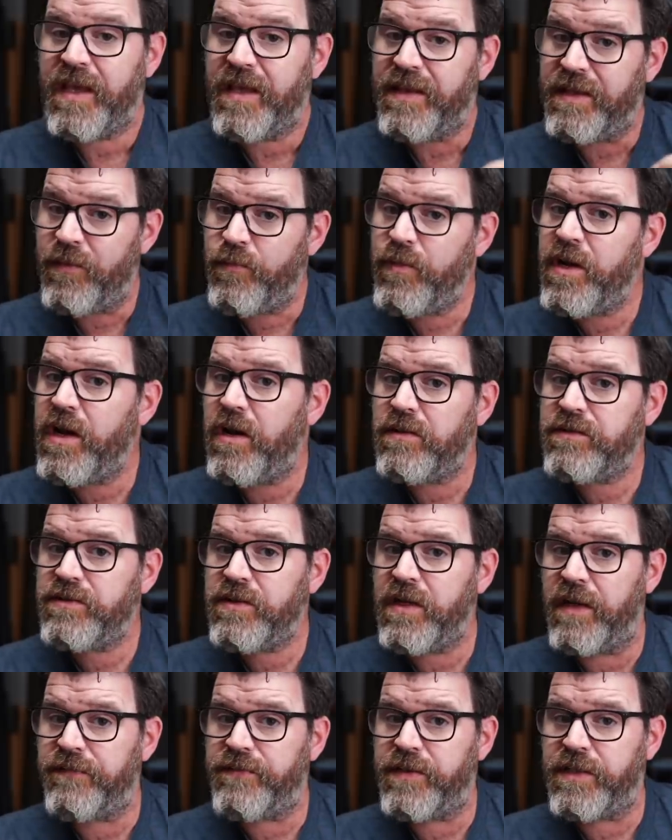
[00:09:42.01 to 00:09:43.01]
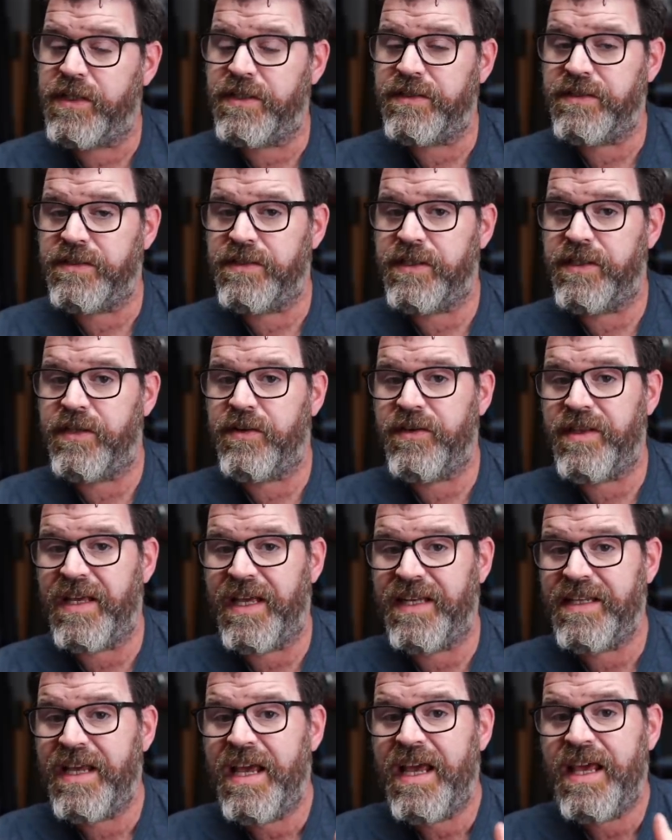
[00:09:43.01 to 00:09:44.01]
Then we also have to consider
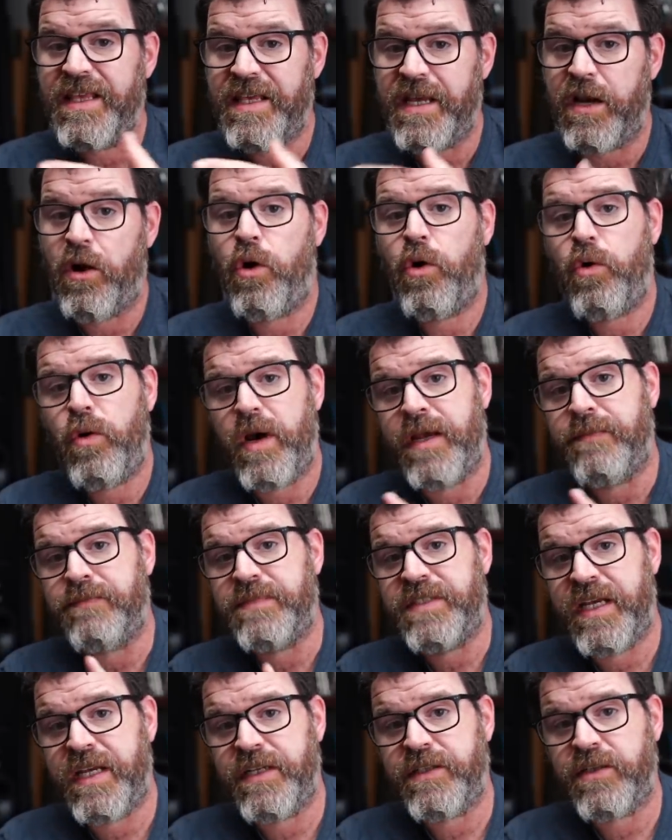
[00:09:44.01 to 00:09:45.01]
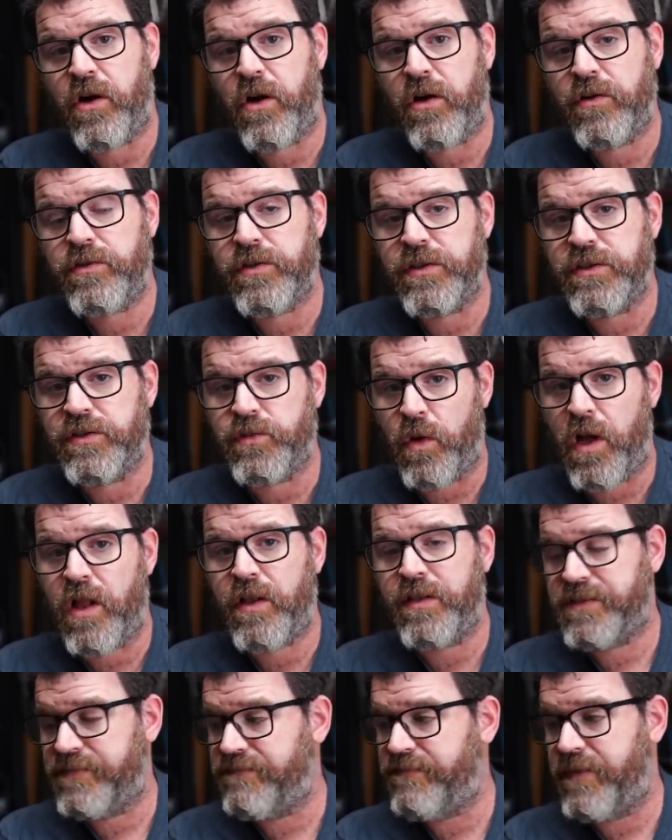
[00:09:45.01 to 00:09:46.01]
that the OM10 cartridge, while
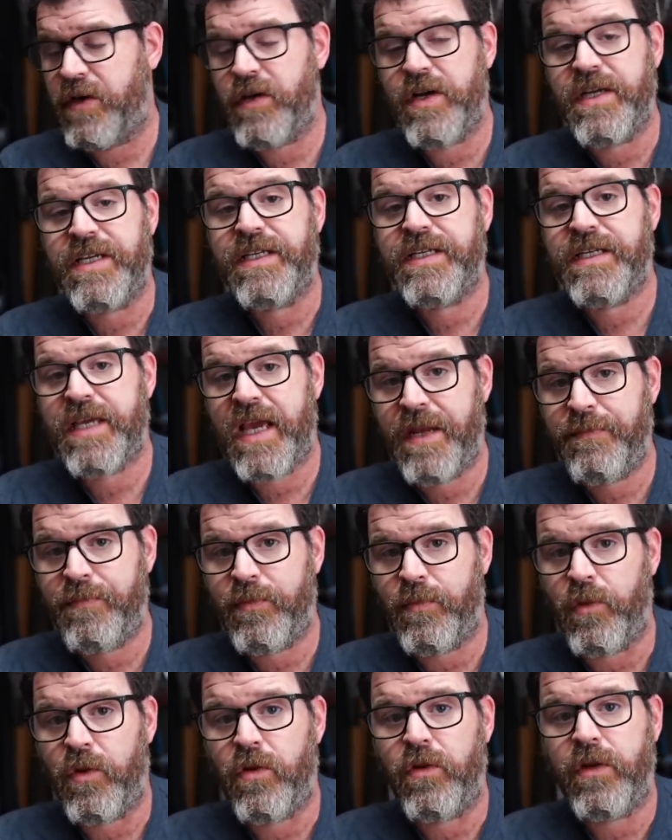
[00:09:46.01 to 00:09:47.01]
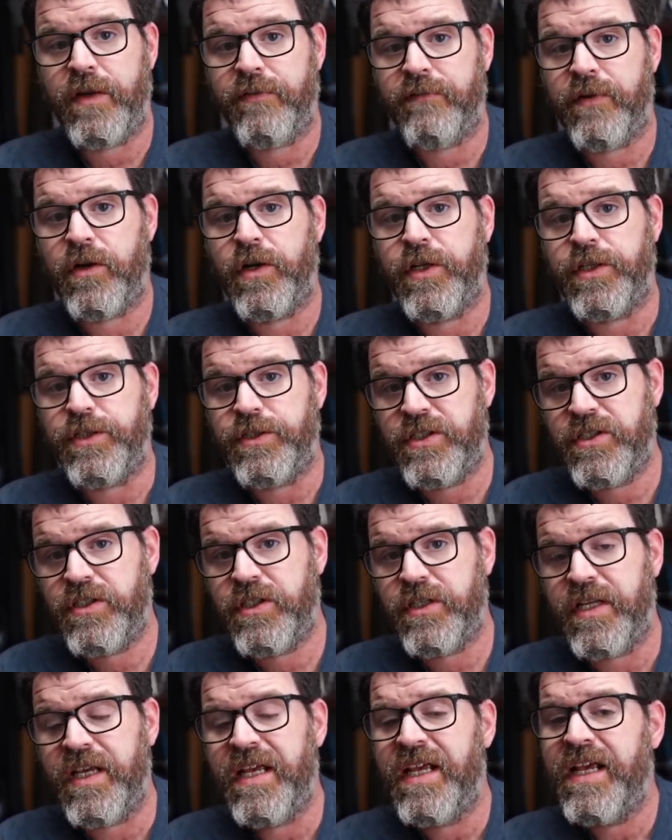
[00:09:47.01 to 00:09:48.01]
it's very capable and very
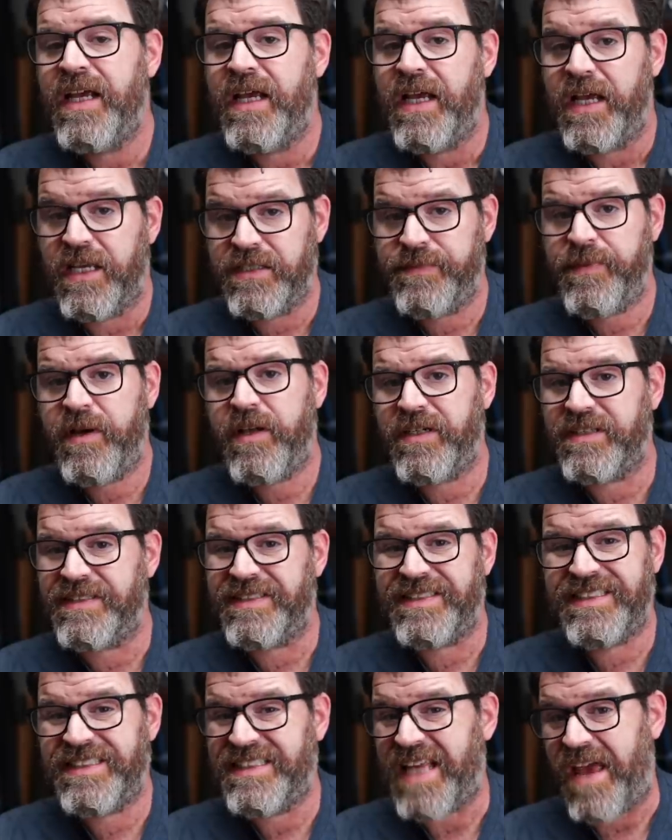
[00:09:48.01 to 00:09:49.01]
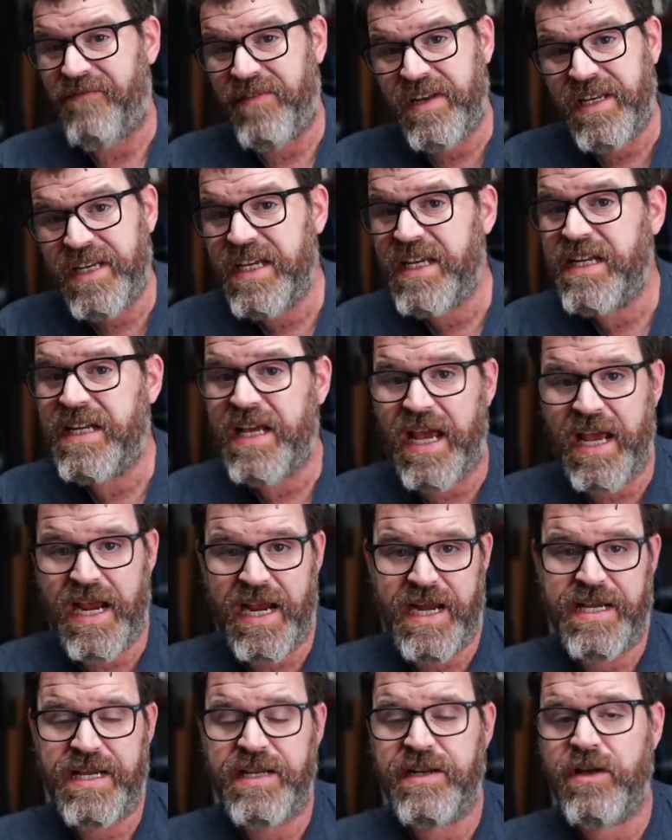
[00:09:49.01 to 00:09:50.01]
good, is about a 70 to
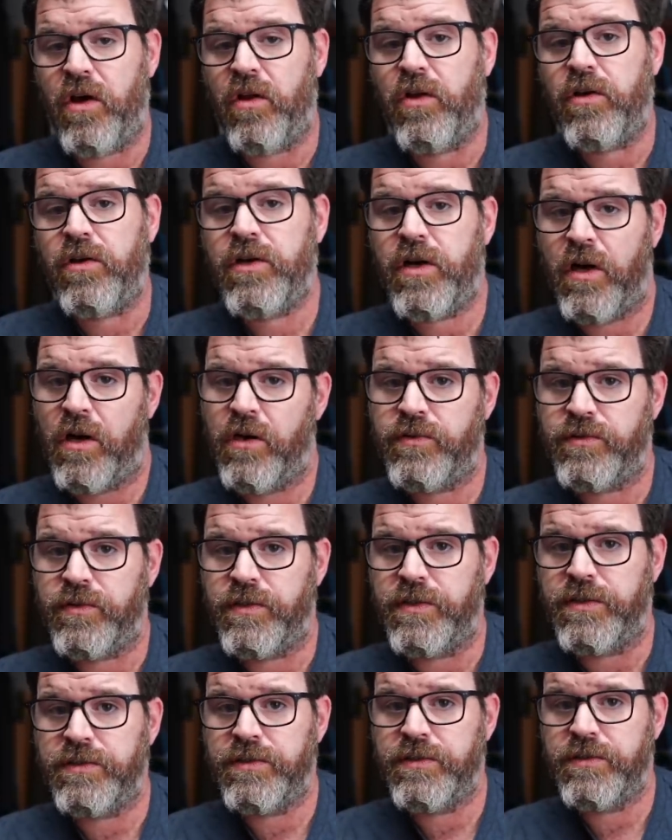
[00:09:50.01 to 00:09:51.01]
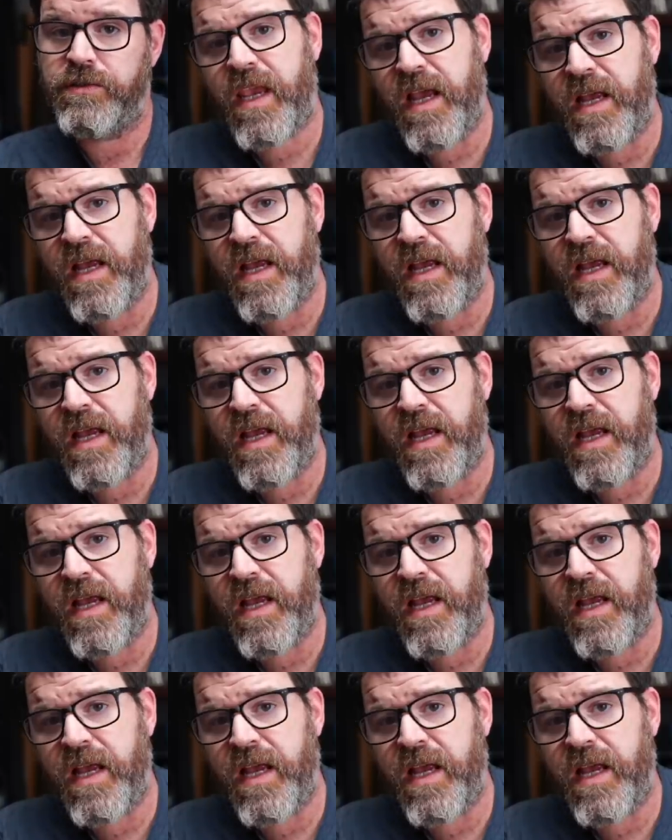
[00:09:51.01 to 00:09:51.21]
$80 cartridge.